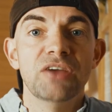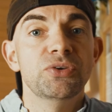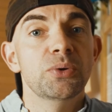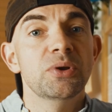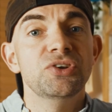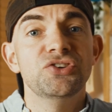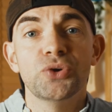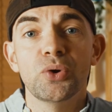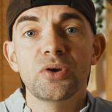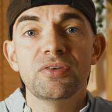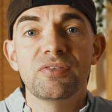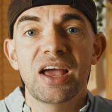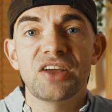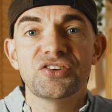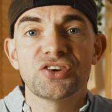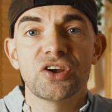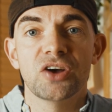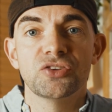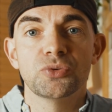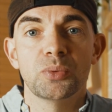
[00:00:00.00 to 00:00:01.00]
If you enjoy
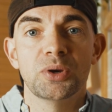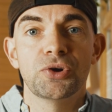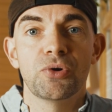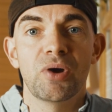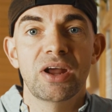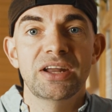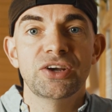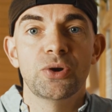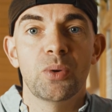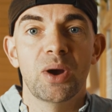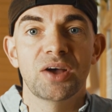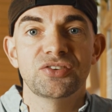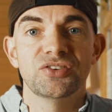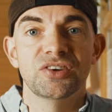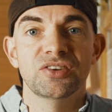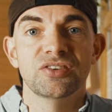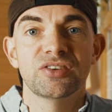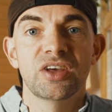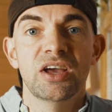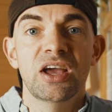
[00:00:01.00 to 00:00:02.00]
flashcards when creating
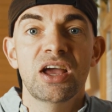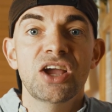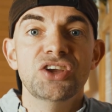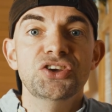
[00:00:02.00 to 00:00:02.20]
questions,